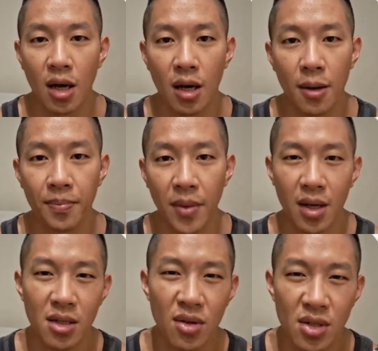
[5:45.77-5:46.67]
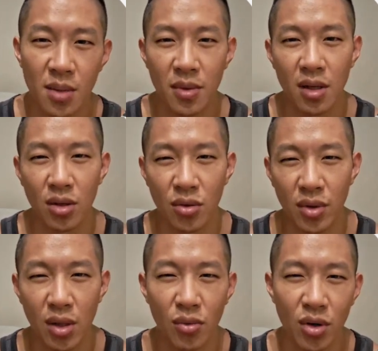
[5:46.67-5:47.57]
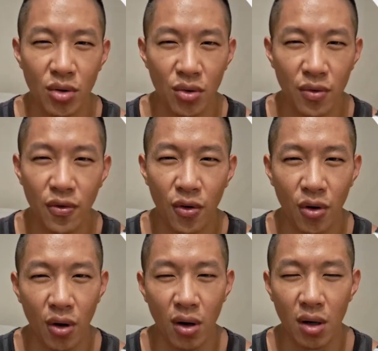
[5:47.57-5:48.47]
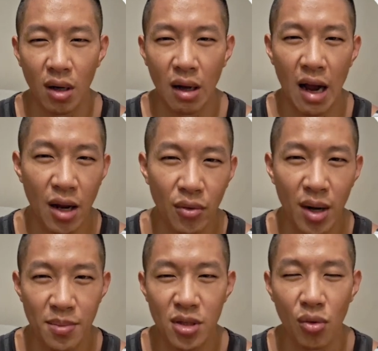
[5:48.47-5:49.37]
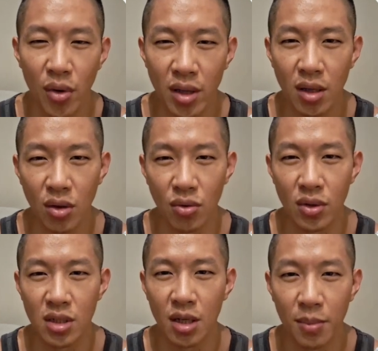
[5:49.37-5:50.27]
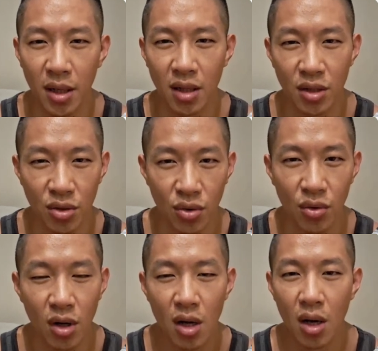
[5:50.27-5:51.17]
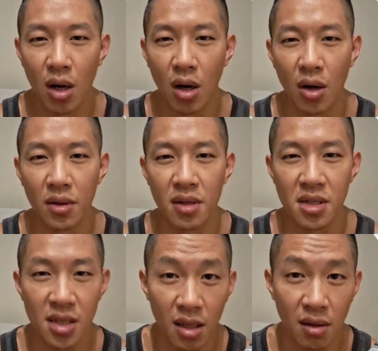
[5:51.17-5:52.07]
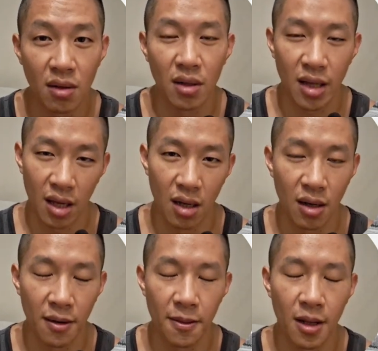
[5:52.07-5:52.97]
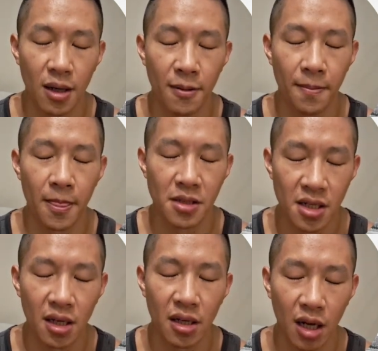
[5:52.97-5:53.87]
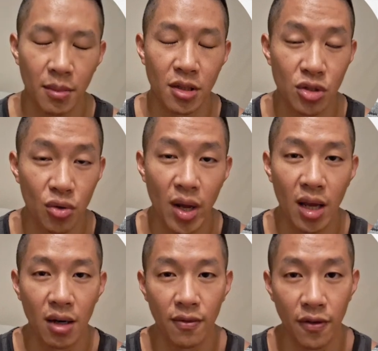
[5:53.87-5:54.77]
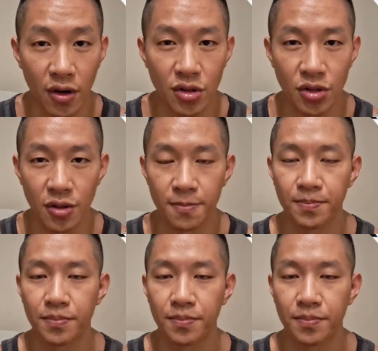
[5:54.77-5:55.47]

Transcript: And it's not something that you really want to do for high reps the way that you would typically do on the single kettlebell two-handed version.